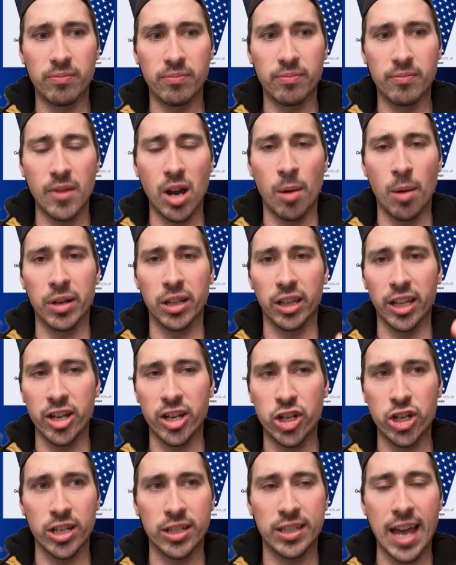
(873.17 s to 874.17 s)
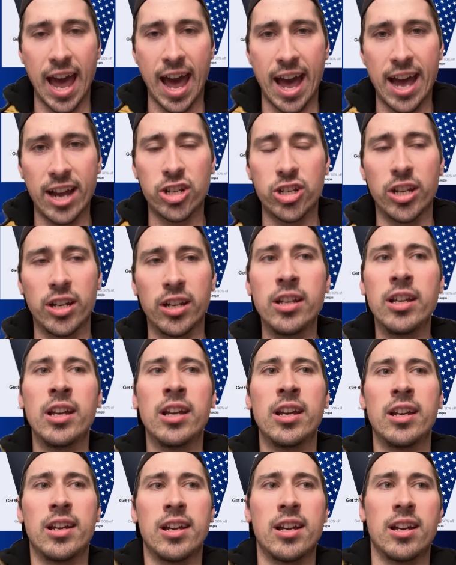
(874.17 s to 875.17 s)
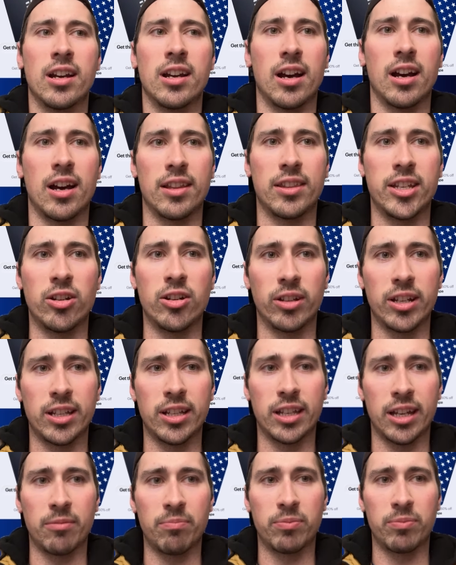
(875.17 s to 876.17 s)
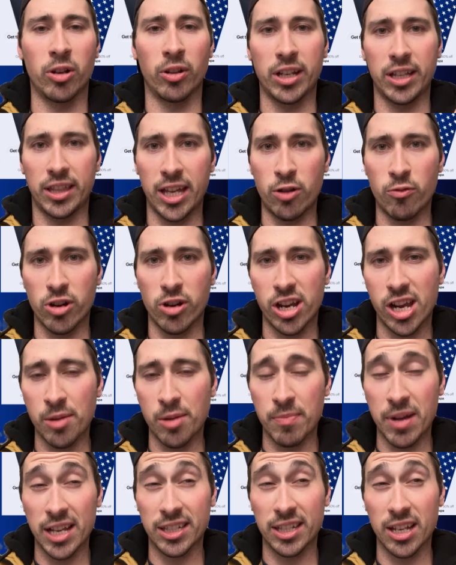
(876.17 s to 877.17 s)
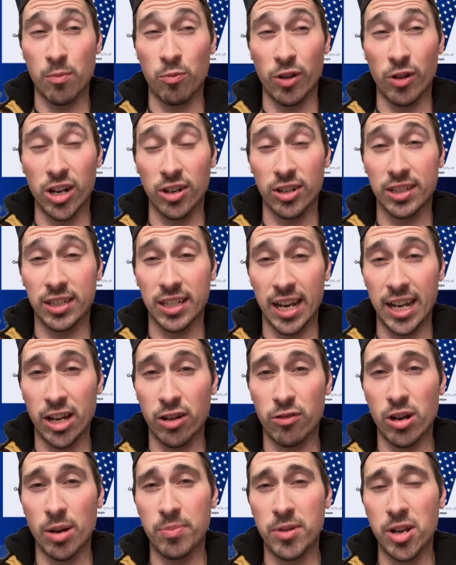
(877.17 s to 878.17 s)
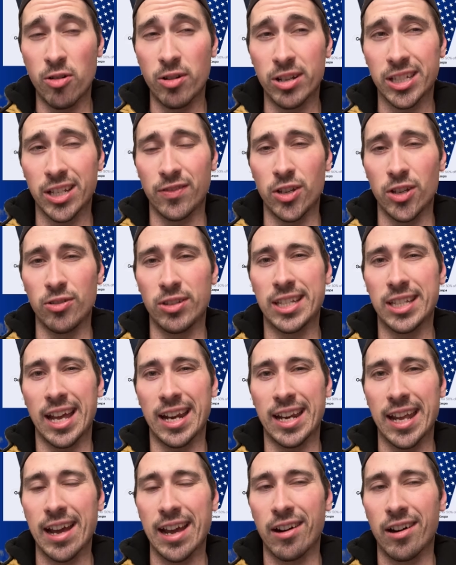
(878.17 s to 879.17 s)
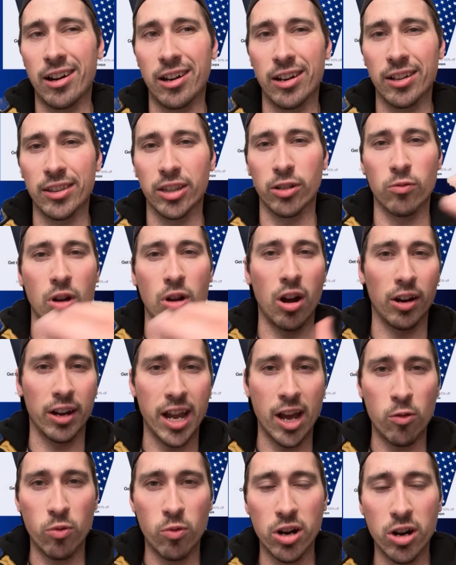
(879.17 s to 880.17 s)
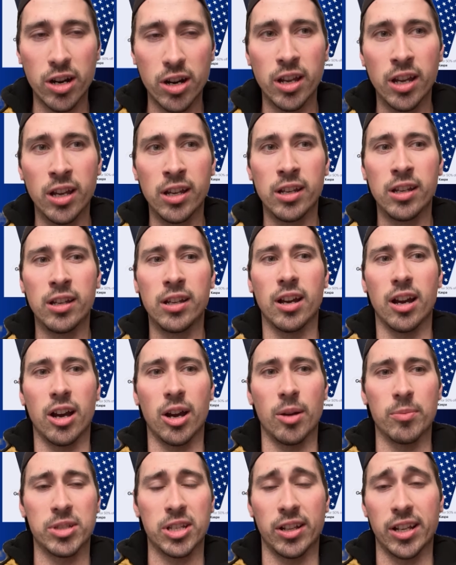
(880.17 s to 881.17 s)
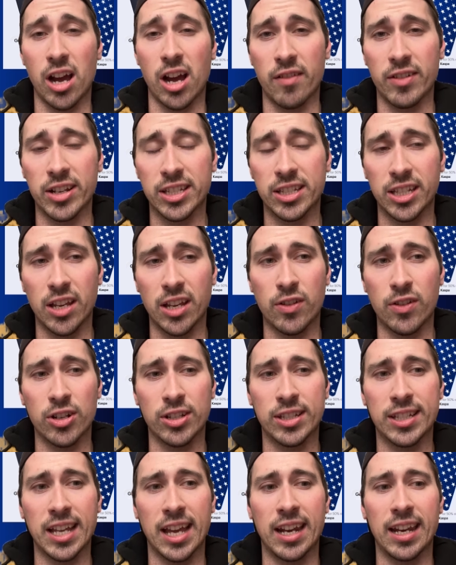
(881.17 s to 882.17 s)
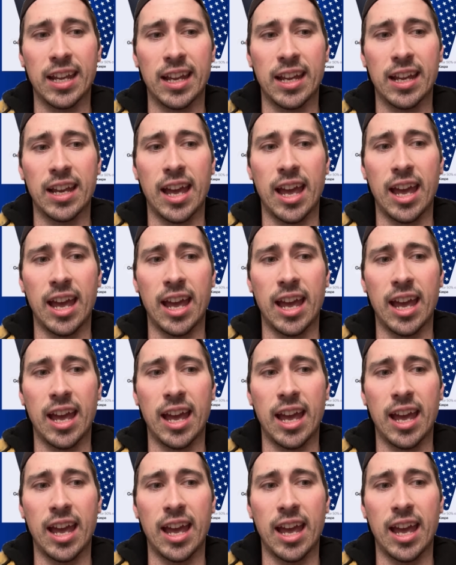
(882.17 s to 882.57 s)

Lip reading: a malicious action. The only thing where you can mess up when you're sending crypto is if you send it on the wrong network. So like obviously if you're sending